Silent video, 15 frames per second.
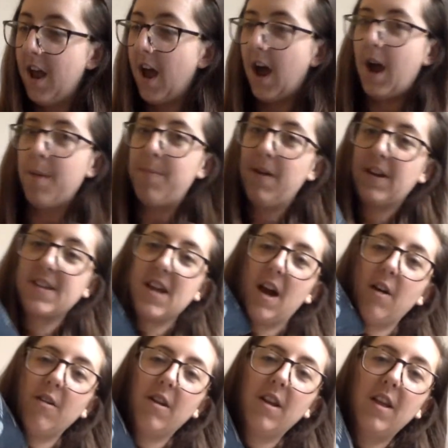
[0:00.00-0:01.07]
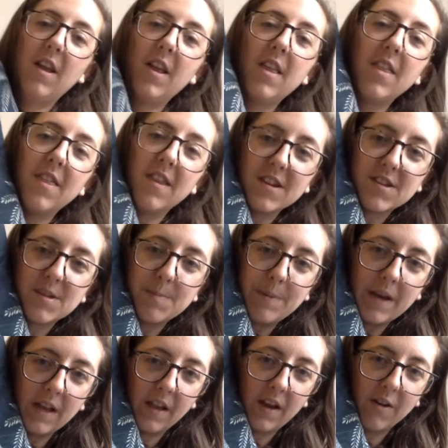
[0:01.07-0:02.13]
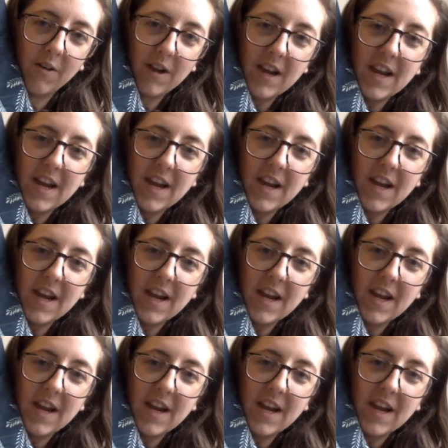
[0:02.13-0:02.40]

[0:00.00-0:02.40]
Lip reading: I picked out this pillow.